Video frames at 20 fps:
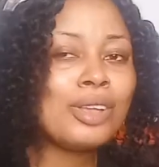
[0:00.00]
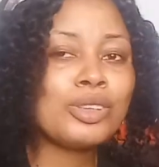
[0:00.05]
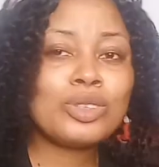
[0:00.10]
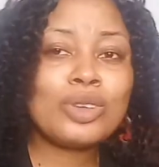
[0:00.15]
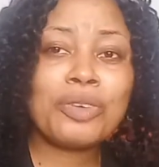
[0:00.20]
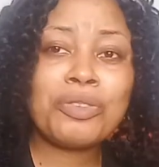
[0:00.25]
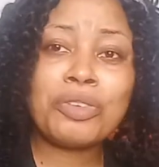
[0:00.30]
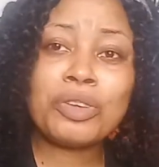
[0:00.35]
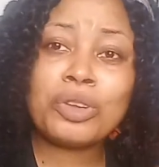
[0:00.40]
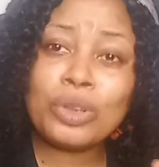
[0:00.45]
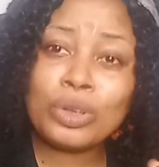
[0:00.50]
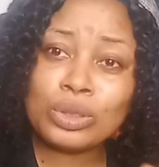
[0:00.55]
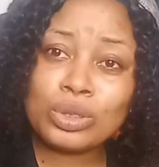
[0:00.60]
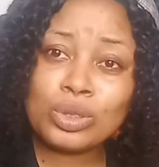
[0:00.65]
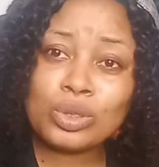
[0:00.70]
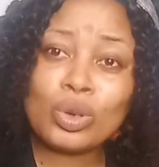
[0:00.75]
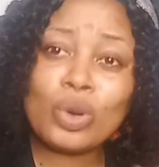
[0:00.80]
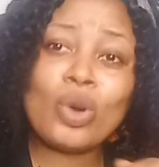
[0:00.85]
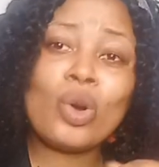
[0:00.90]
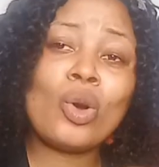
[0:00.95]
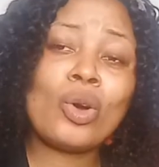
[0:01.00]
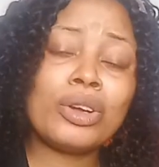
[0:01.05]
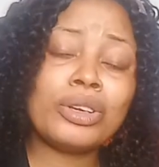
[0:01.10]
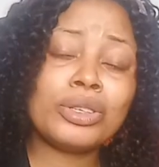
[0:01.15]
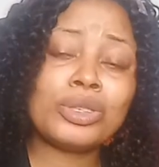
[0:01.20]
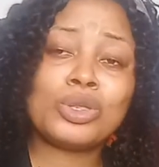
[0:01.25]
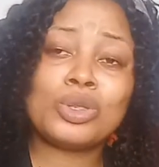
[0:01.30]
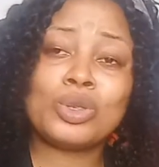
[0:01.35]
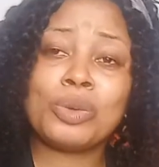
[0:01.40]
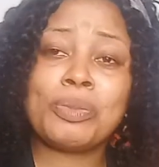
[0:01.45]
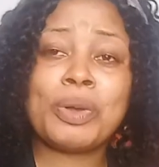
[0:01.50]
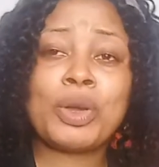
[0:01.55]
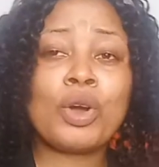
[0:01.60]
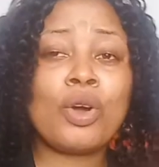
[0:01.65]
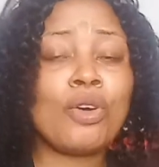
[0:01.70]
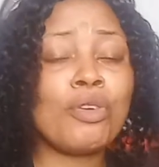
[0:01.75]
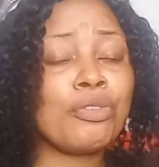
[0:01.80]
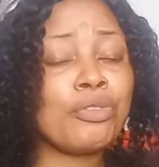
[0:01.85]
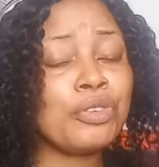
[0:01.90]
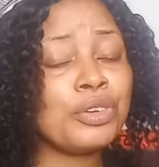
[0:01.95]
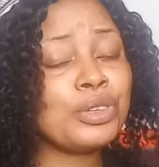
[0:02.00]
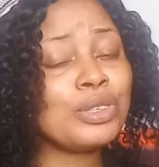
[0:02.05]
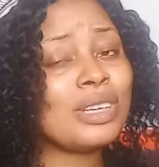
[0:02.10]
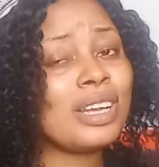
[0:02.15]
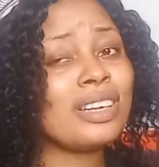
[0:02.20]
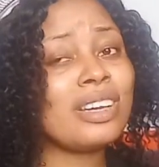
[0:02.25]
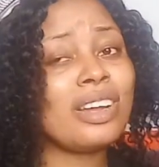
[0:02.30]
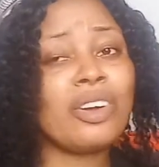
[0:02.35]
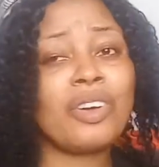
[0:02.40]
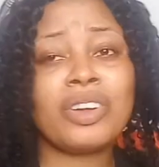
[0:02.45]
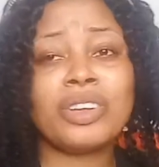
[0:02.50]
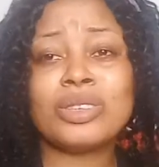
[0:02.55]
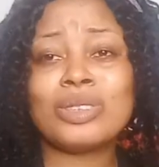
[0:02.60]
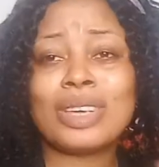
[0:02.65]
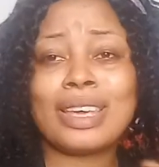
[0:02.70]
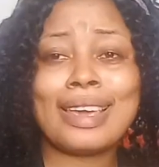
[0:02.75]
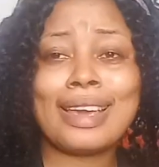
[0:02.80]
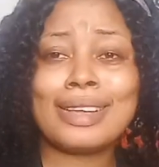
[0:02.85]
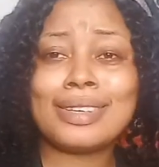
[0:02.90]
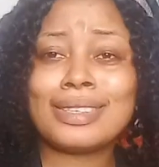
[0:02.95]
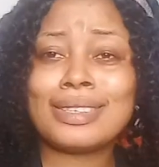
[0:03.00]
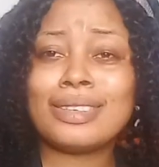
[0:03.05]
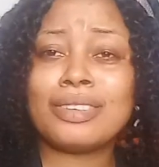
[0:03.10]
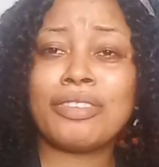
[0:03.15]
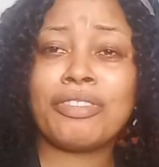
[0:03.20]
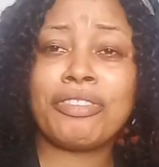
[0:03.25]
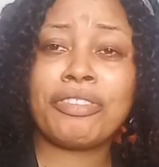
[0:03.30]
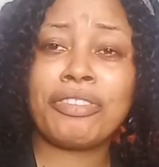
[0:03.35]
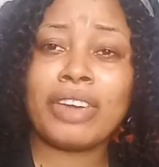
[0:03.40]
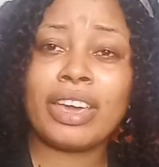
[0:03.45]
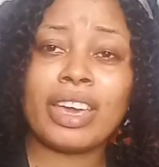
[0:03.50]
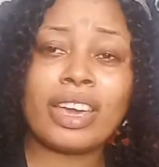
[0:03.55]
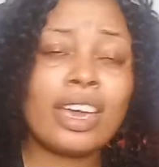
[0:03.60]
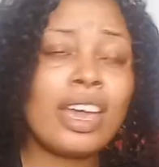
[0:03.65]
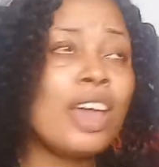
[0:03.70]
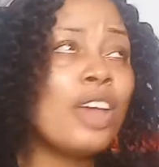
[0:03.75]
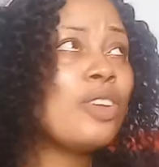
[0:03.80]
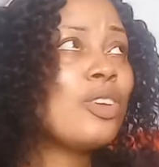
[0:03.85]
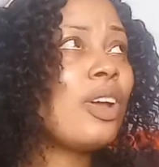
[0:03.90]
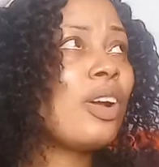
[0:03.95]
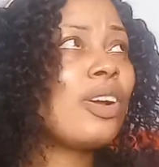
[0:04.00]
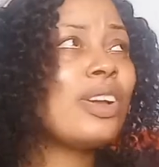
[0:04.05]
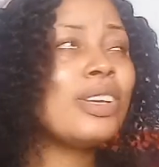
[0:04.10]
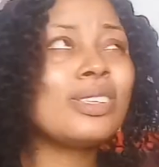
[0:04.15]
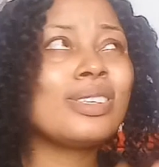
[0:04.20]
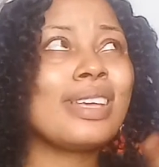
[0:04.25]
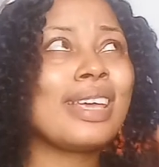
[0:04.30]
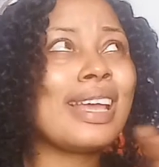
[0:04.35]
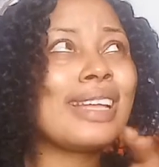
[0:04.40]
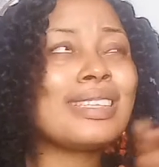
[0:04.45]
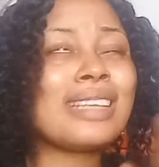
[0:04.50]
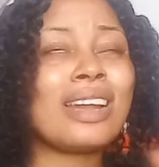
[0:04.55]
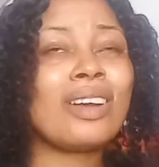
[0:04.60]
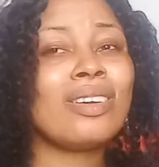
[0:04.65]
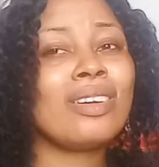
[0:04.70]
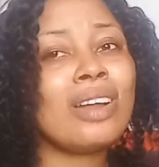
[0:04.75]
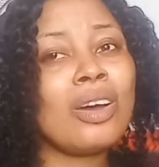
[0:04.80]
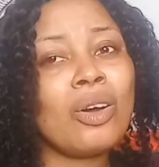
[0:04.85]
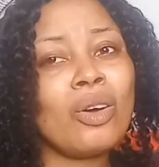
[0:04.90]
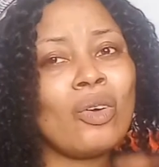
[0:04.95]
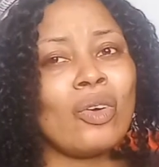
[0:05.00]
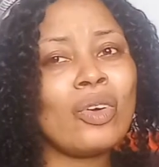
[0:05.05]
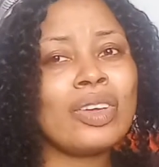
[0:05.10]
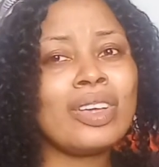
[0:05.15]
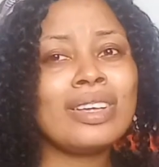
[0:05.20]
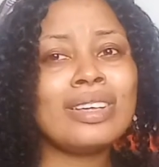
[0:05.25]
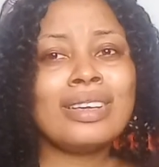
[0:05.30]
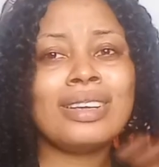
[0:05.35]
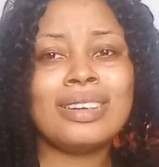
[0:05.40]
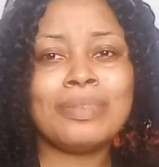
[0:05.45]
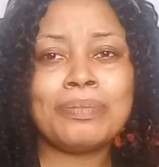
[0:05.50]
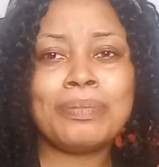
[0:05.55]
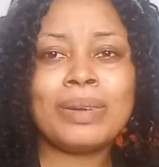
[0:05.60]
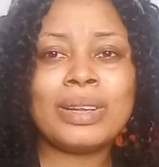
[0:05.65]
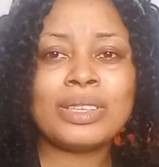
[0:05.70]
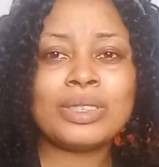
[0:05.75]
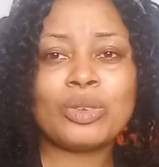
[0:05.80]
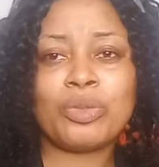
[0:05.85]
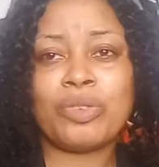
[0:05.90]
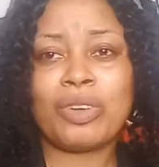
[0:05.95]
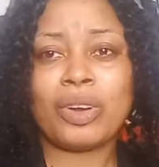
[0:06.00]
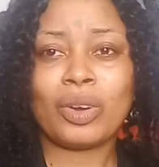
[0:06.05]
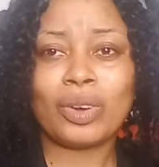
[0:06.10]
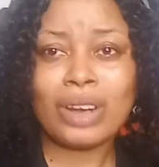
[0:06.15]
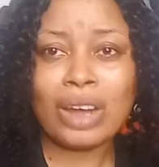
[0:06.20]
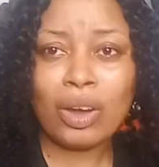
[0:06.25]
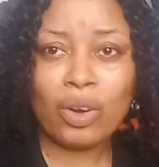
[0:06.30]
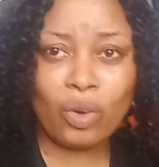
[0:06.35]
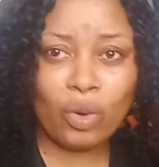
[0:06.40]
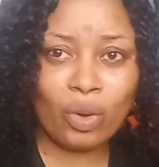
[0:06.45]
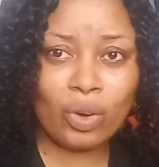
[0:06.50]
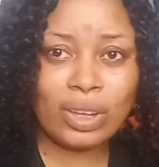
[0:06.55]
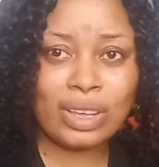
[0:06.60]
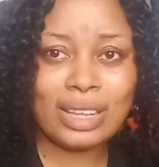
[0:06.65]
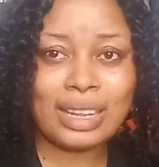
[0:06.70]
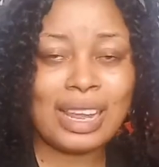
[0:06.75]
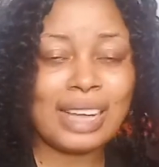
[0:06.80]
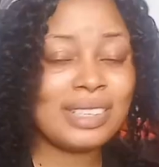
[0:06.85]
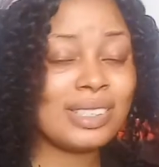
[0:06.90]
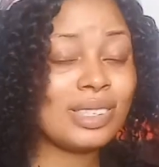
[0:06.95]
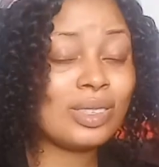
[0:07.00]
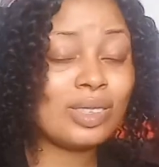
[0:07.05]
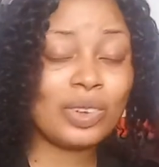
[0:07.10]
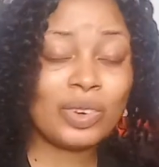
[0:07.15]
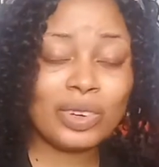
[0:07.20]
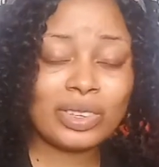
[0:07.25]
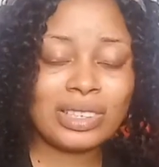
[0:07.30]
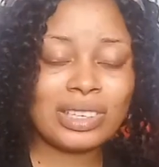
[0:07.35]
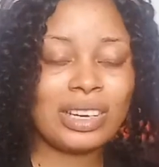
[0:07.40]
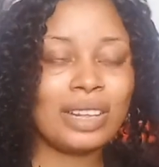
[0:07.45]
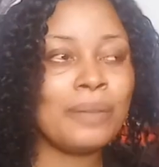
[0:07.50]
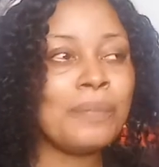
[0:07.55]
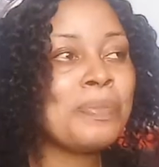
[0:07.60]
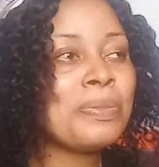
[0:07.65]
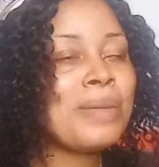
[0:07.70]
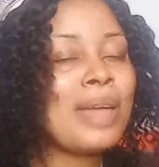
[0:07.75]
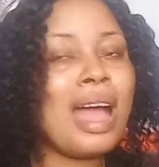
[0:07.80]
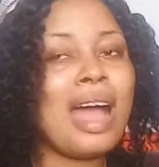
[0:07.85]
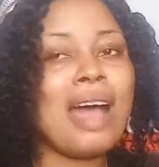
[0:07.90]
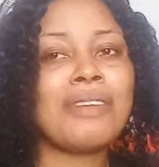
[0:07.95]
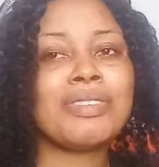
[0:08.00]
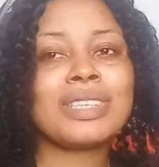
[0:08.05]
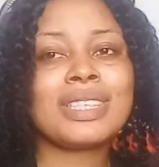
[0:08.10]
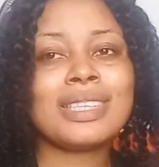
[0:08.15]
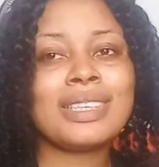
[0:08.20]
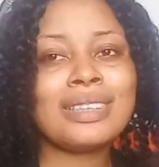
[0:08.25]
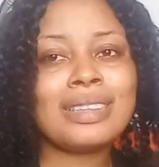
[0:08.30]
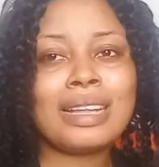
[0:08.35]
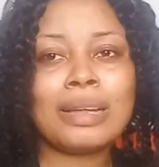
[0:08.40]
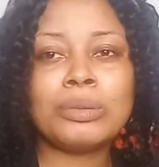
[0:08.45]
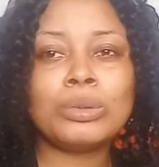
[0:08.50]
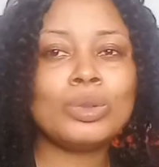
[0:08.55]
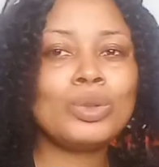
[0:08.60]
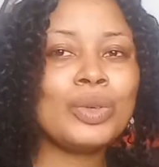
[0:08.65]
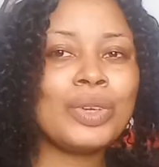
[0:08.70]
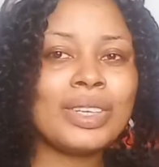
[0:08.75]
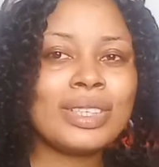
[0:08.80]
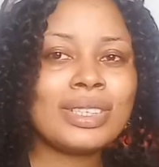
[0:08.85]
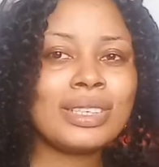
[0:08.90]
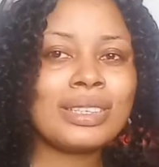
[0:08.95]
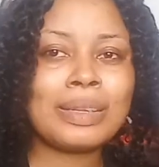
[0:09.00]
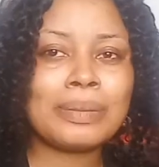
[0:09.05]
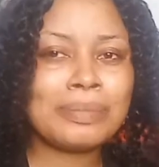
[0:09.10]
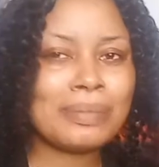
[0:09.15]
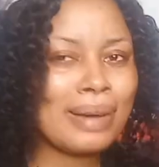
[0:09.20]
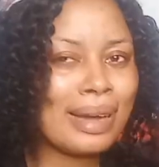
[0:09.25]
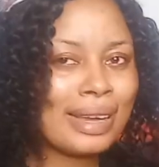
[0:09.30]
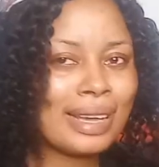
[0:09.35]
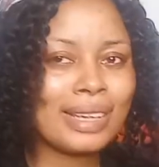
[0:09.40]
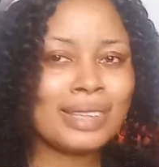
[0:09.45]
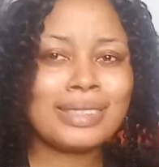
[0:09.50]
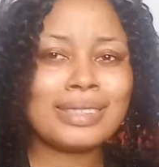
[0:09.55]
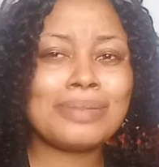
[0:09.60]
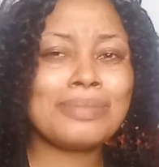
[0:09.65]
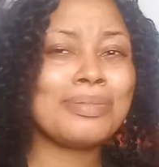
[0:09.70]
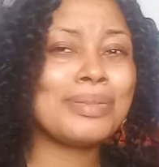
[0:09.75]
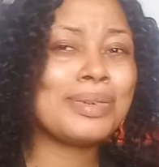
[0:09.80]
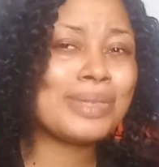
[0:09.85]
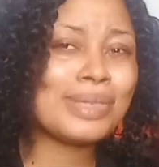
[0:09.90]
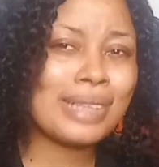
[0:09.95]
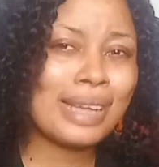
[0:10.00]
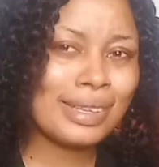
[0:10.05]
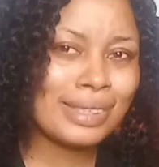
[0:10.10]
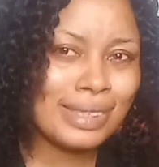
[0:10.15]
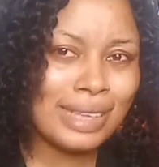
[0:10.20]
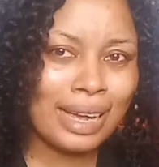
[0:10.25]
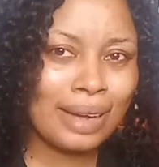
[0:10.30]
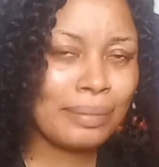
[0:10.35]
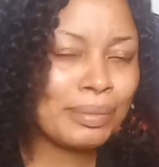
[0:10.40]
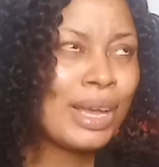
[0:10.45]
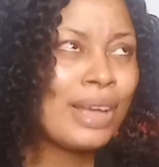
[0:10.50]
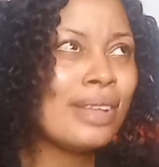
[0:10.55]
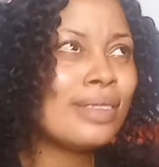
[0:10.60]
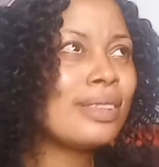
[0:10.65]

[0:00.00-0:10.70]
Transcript: So if you don't know oils, you'll be confused, and you're going to get the fake, you're going to get another oil in place of another oil. Like seriously, I've seen them do it in the market most at time.